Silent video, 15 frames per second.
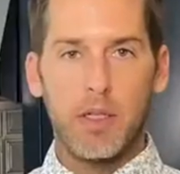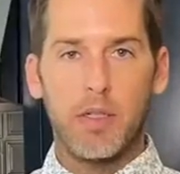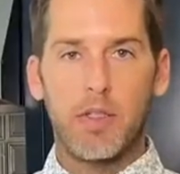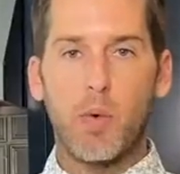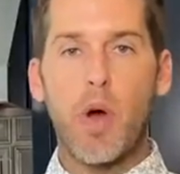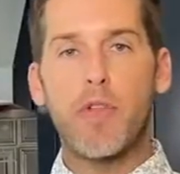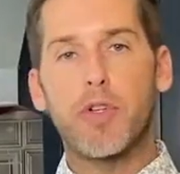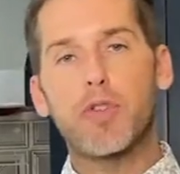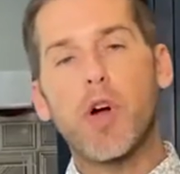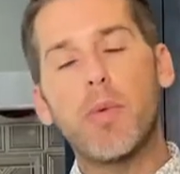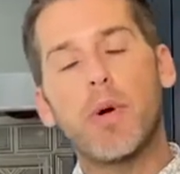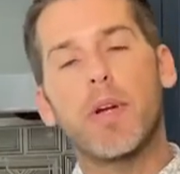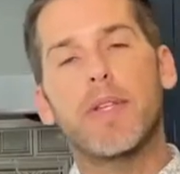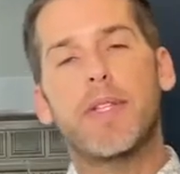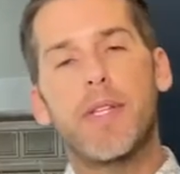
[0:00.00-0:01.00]
So while the
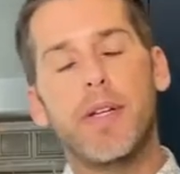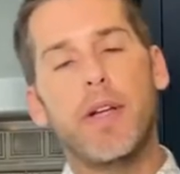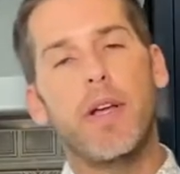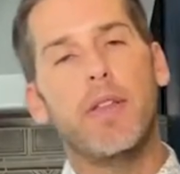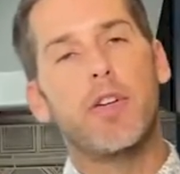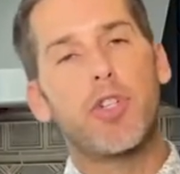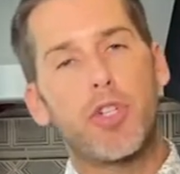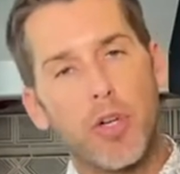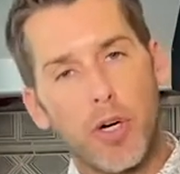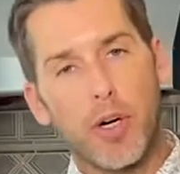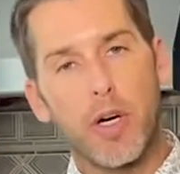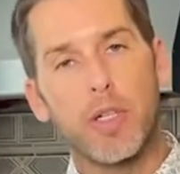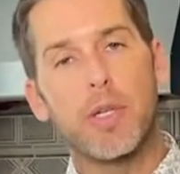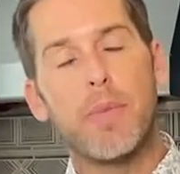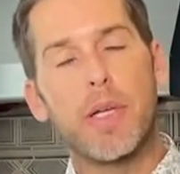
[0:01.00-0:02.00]
strawberries sit in the
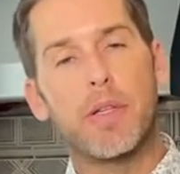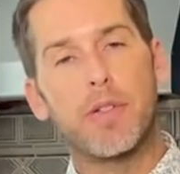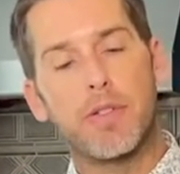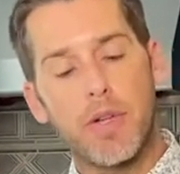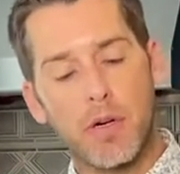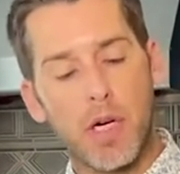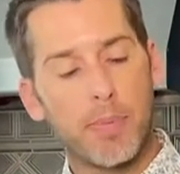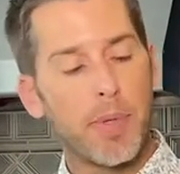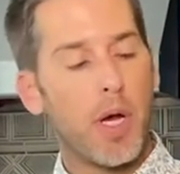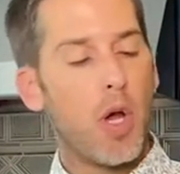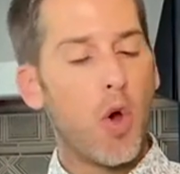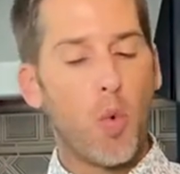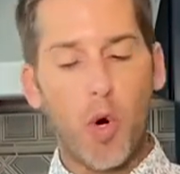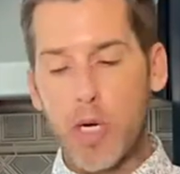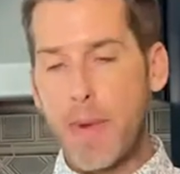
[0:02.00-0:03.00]
sugar to make the syrup,
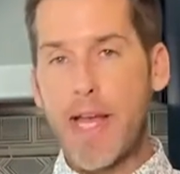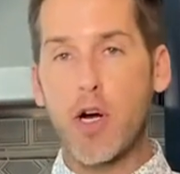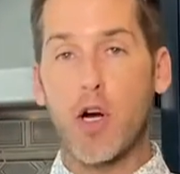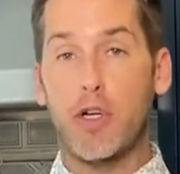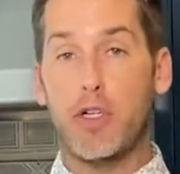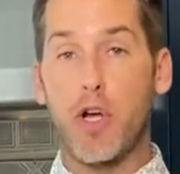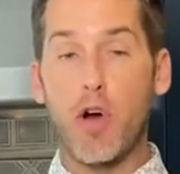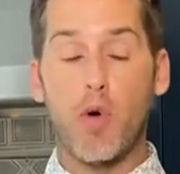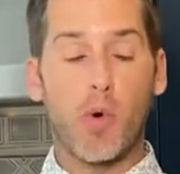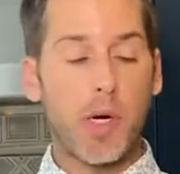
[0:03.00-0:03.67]
we're gonna make our dough.